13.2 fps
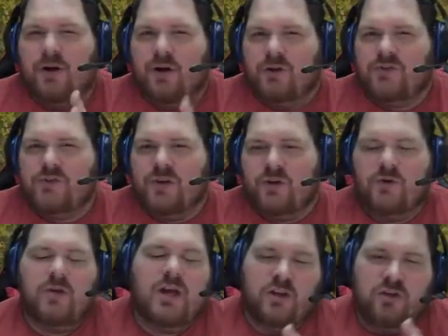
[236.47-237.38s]

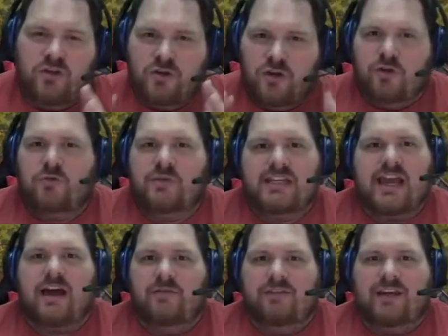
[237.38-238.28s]
also new to
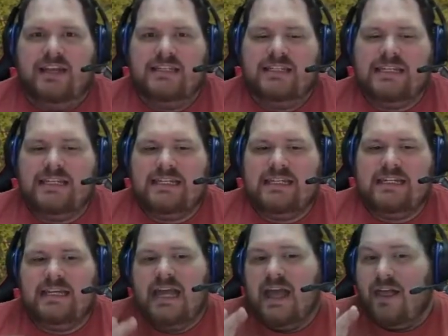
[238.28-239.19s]
Alpha
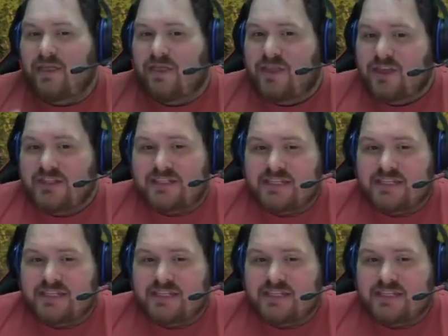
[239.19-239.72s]
19, this